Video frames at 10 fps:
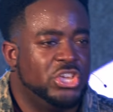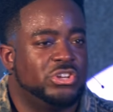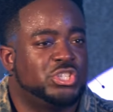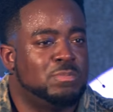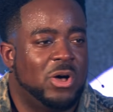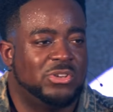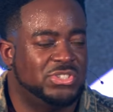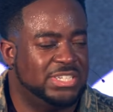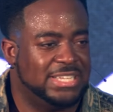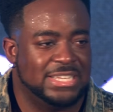your small
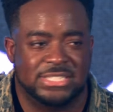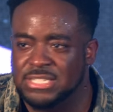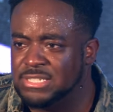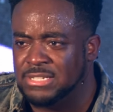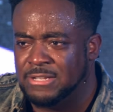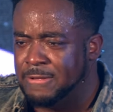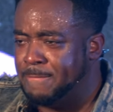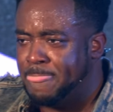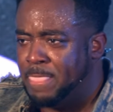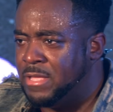successes,
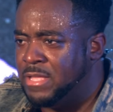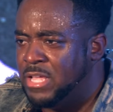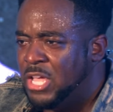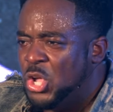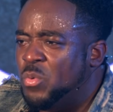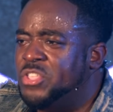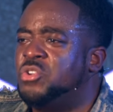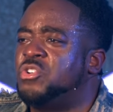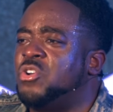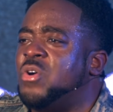when
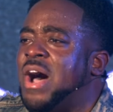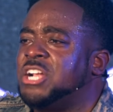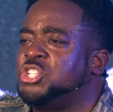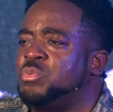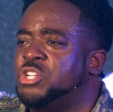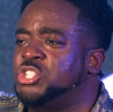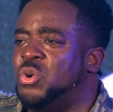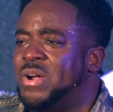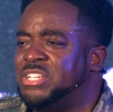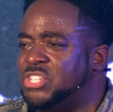you don't know how to
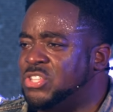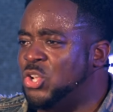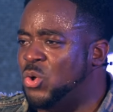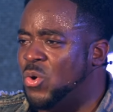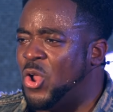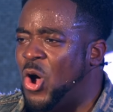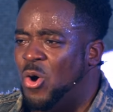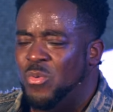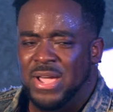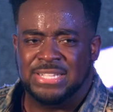rejoice in the Lord
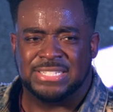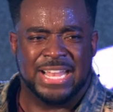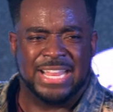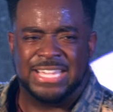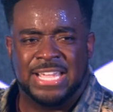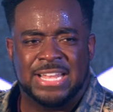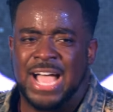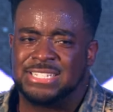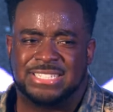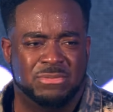always, and again
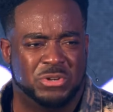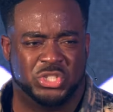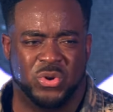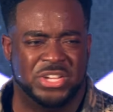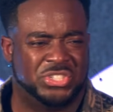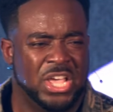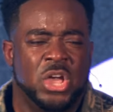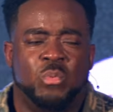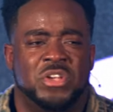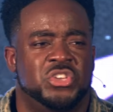I say rejoice,
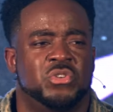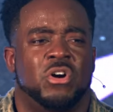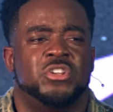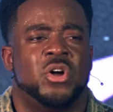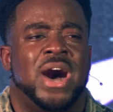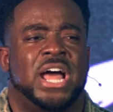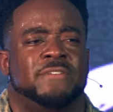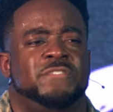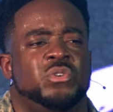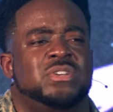when you don't know how
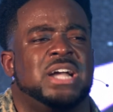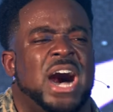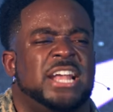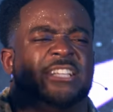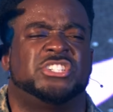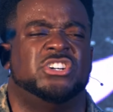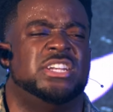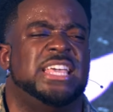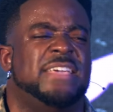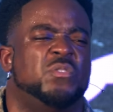to view God as
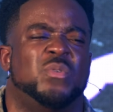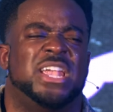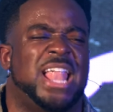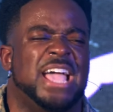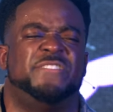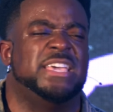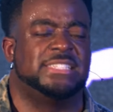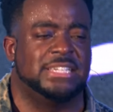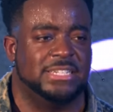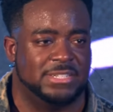good even when life
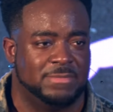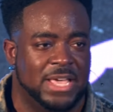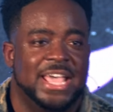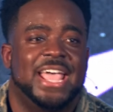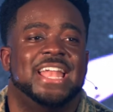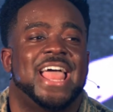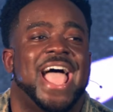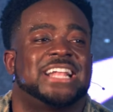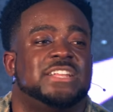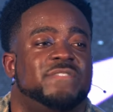isn't, it
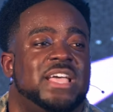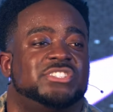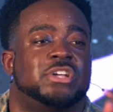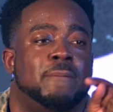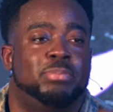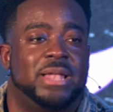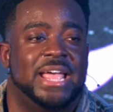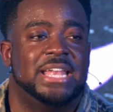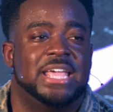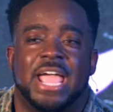activates
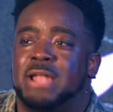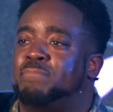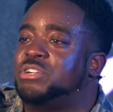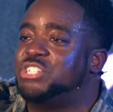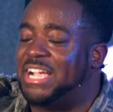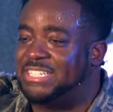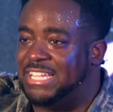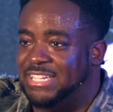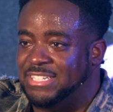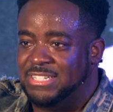complaining and projecting.